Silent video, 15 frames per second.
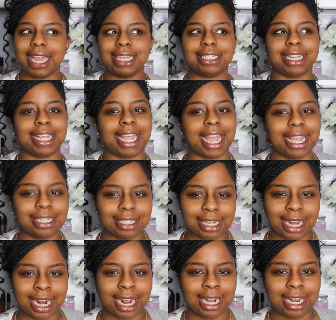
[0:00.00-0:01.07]

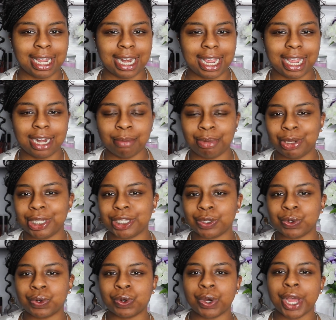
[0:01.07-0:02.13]
education that I needed in a beauty
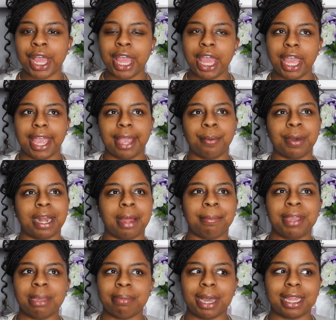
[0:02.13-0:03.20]
school. And what
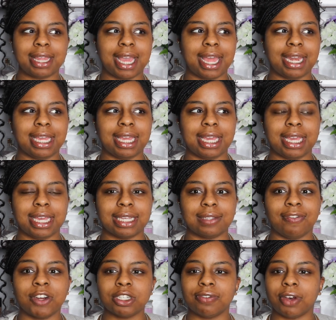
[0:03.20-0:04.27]
I mean by that
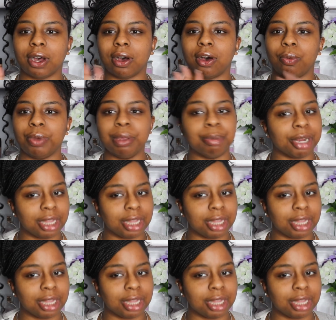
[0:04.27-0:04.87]
is, first of all, we